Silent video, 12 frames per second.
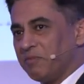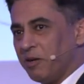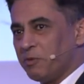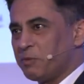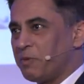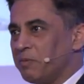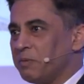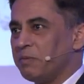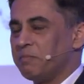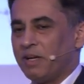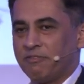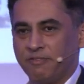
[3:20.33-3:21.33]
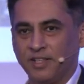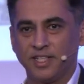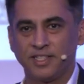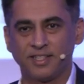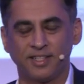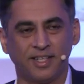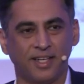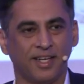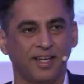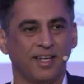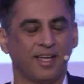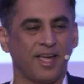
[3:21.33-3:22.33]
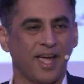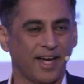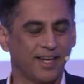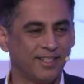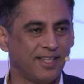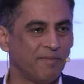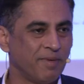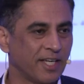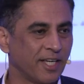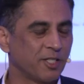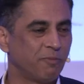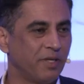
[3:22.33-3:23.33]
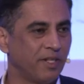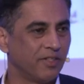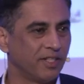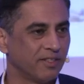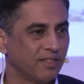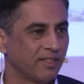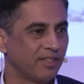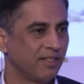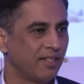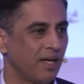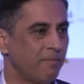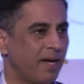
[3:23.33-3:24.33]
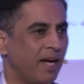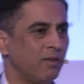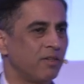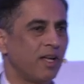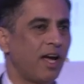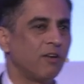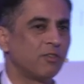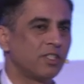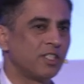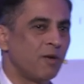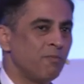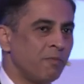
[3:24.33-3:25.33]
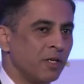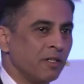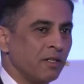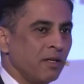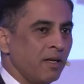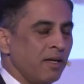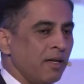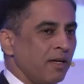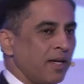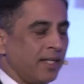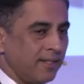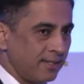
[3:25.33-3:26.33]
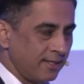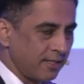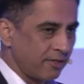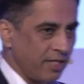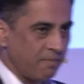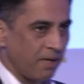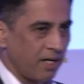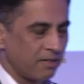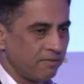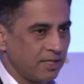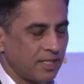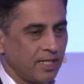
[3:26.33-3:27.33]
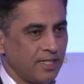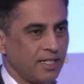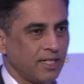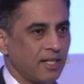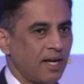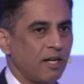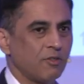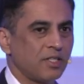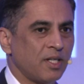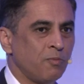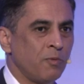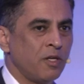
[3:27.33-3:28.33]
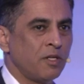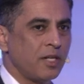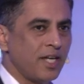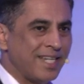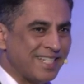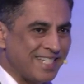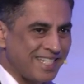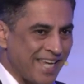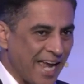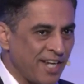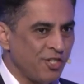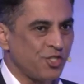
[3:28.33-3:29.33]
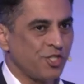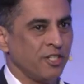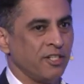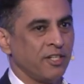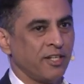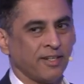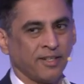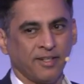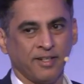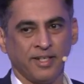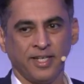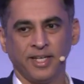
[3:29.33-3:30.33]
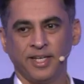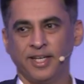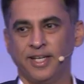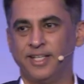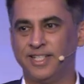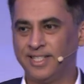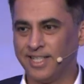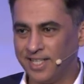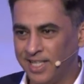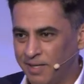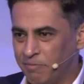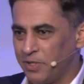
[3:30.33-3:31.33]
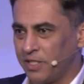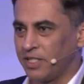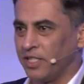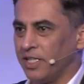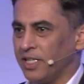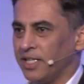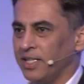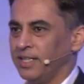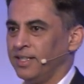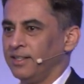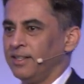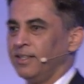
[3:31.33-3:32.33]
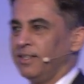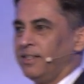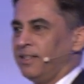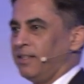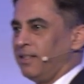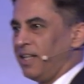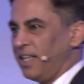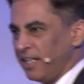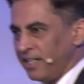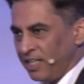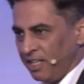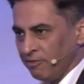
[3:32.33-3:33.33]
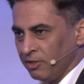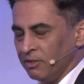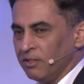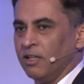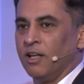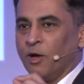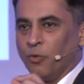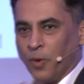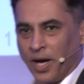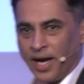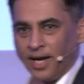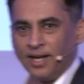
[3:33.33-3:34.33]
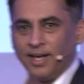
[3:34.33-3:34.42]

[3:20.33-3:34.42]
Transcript: that was probably my first academic experience about how someone, and this is a key part of this idea, how someone intentionally, deliberately in an evil way,